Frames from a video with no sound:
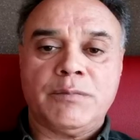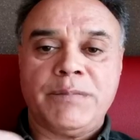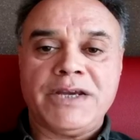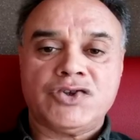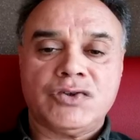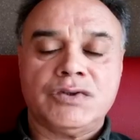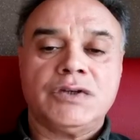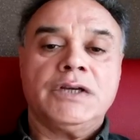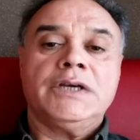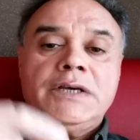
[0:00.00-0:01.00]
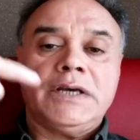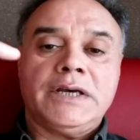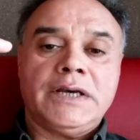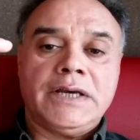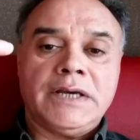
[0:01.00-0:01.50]
the patient,
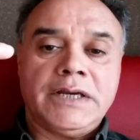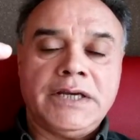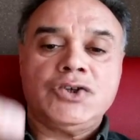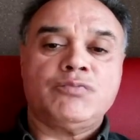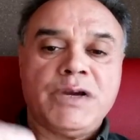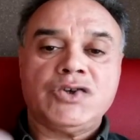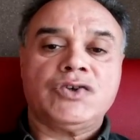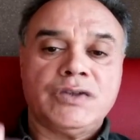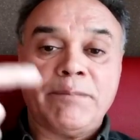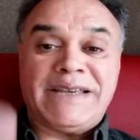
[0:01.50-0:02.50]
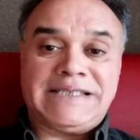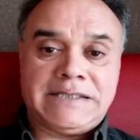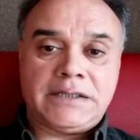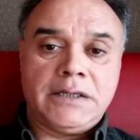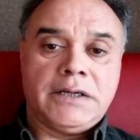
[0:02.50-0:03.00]
each patient the
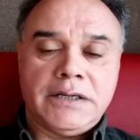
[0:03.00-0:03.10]
best.